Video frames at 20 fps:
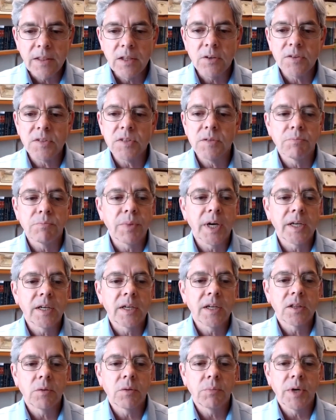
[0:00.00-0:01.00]
there's a
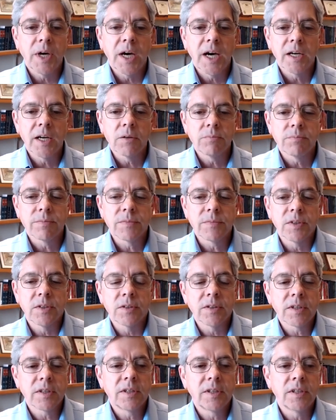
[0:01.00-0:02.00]
button at the bottom.
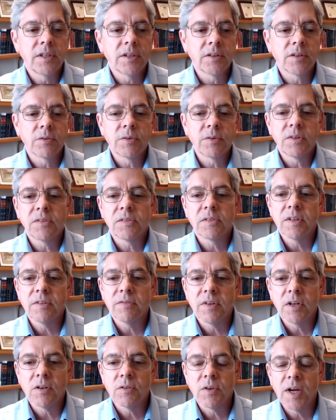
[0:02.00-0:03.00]
Click here to
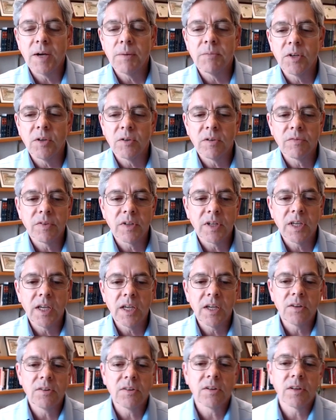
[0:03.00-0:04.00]
receive LRAP
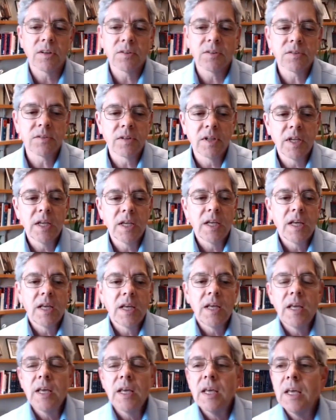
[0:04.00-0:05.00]
notifications.
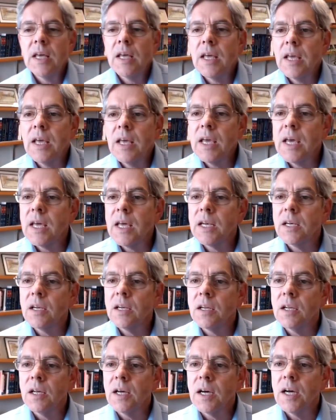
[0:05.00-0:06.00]

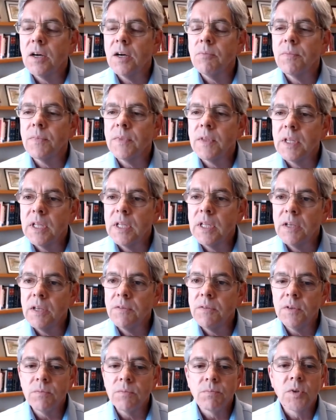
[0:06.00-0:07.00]
And
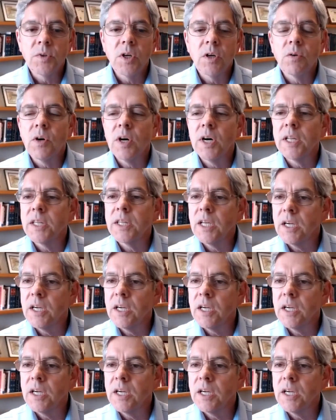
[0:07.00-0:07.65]
if you go on